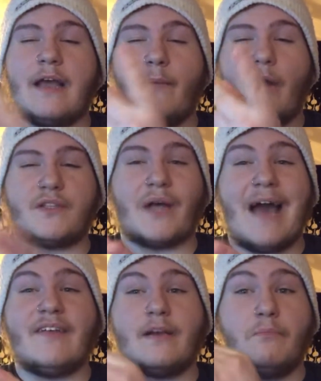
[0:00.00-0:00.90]
And we also
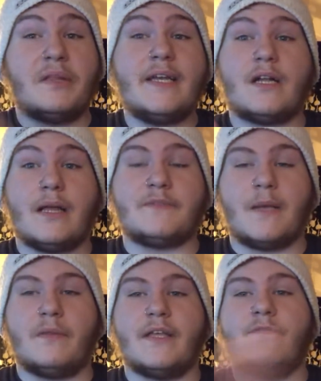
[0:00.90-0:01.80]
have a complete eclipse,
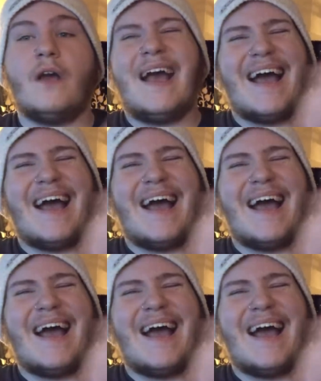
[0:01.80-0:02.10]
I believe,